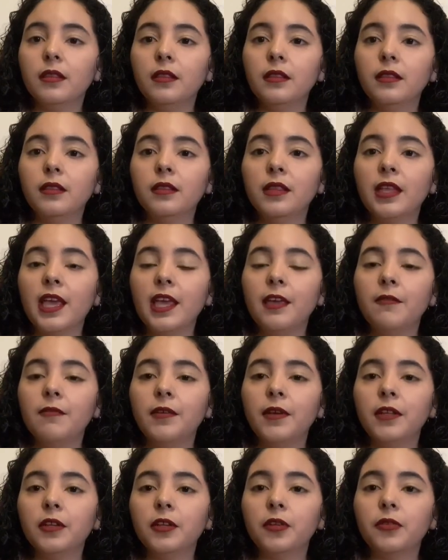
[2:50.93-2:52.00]
They
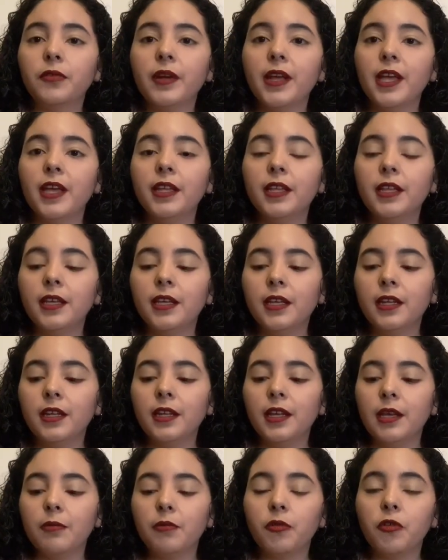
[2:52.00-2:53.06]
even created
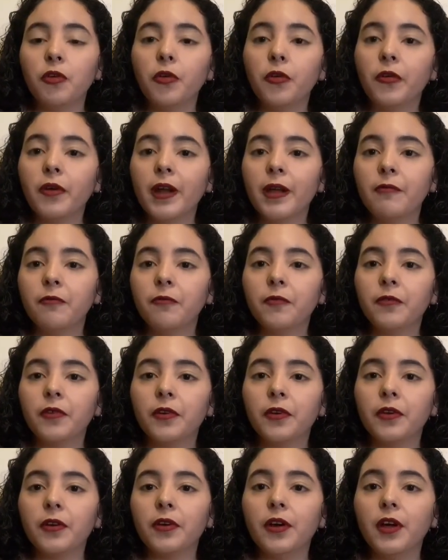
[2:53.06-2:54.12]
a program
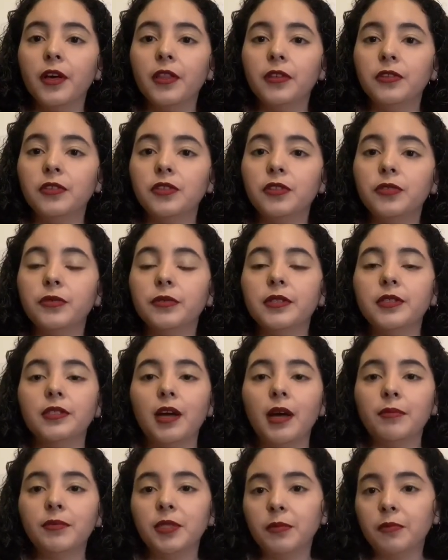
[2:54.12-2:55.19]
for others to
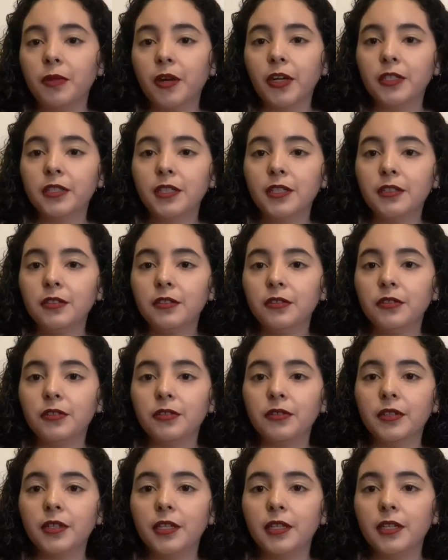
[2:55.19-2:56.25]
adopt a bartender
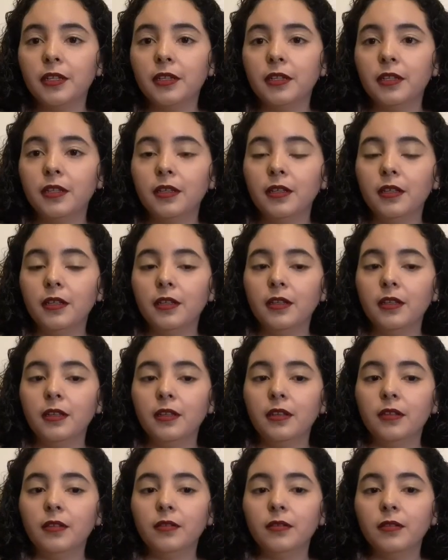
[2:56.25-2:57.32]
during
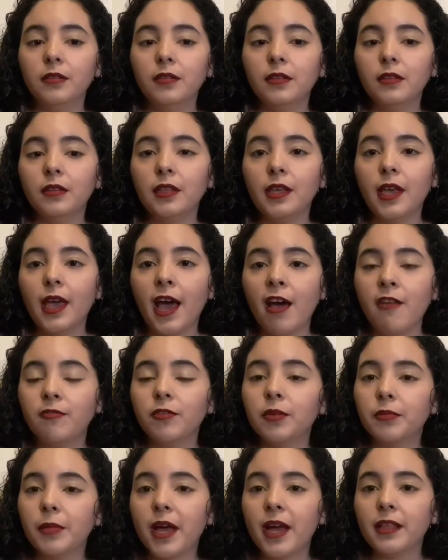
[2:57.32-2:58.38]
the
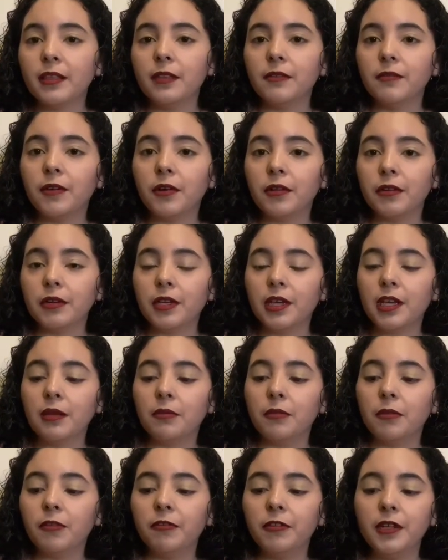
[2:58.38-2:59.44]
aftermath of Hurricane
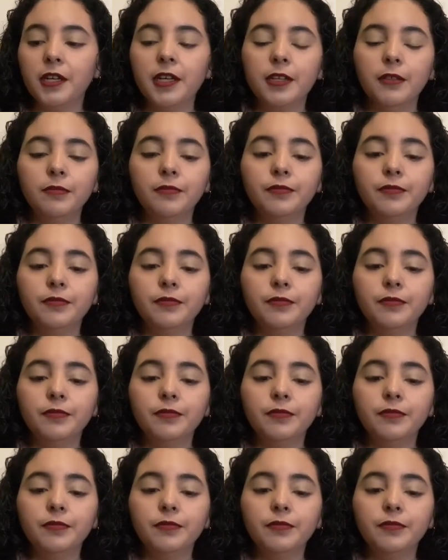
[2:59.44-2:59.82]
Maria.